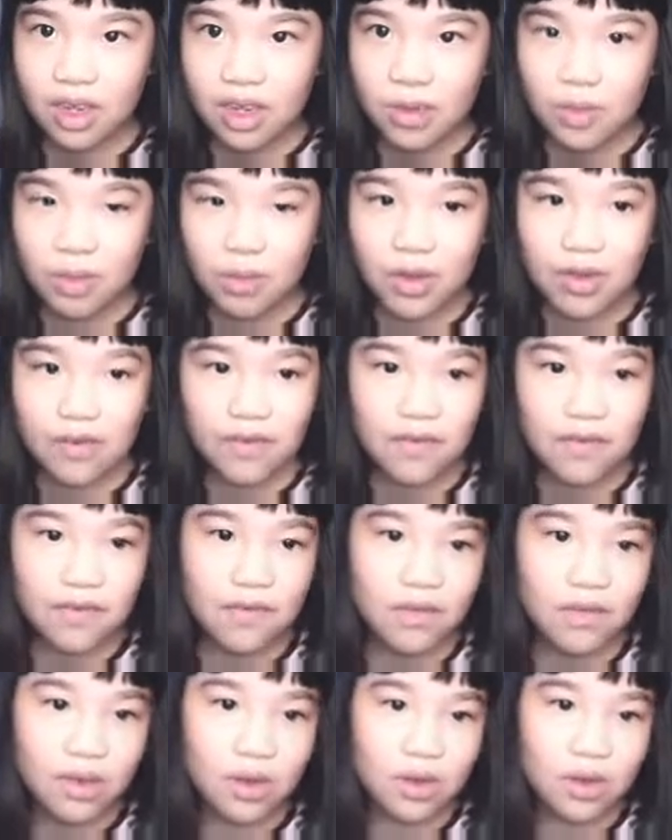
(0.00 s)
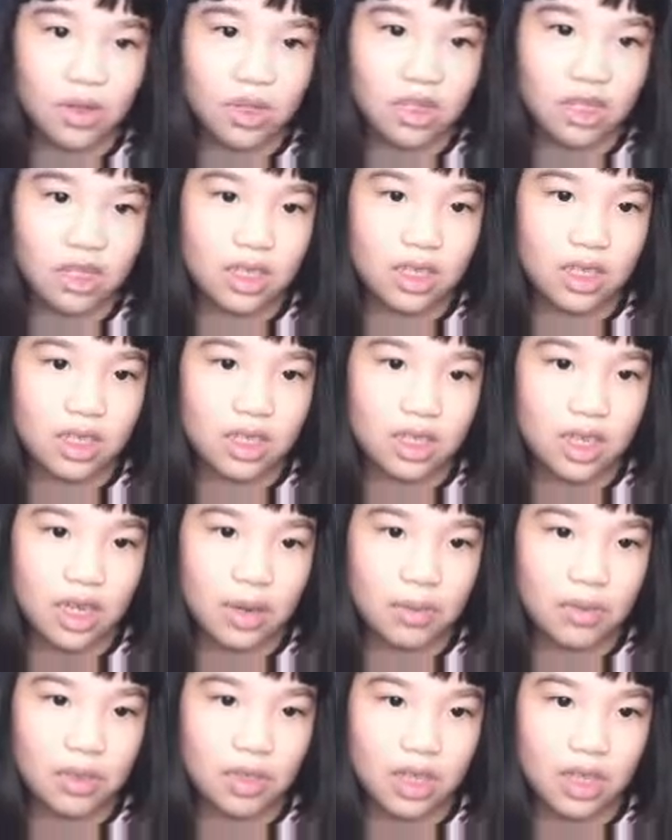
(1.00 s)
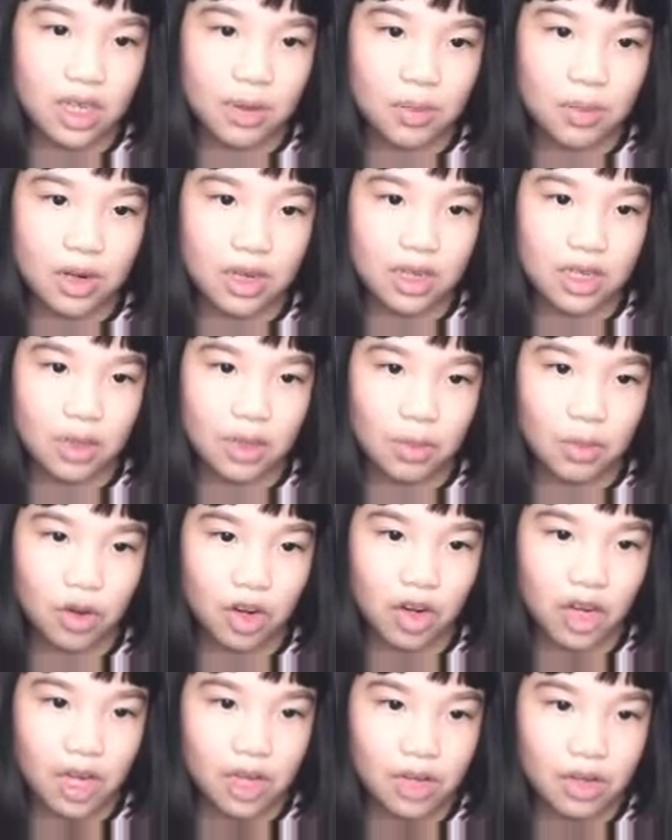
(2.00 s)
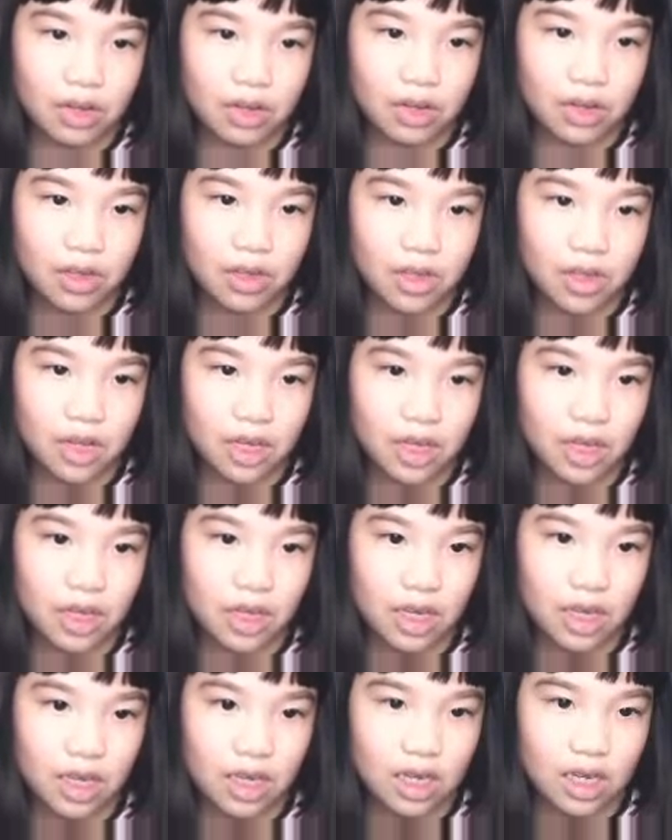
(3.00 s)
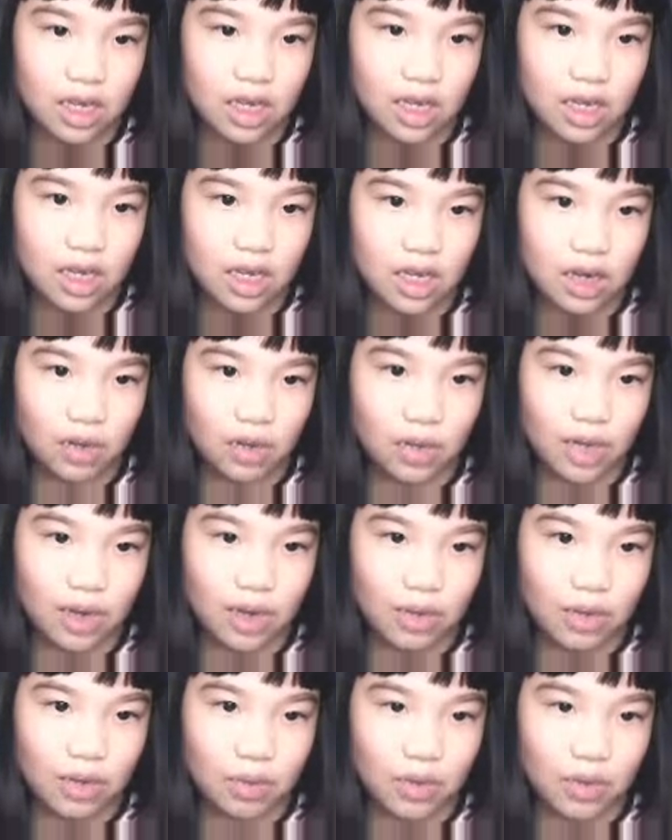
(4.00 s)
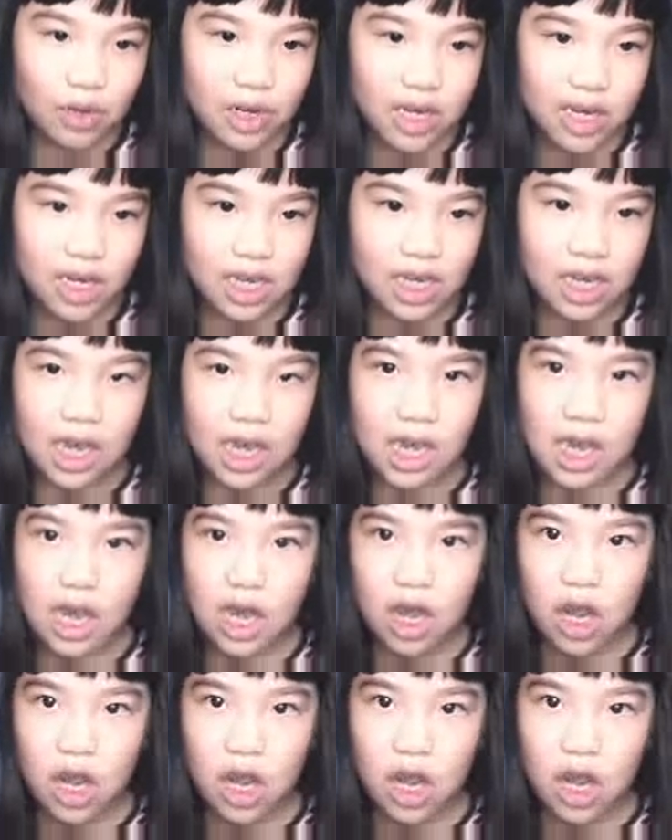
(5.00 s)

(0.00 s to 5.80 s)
but first, I'm just gonna put it somewhere else. We will put it here.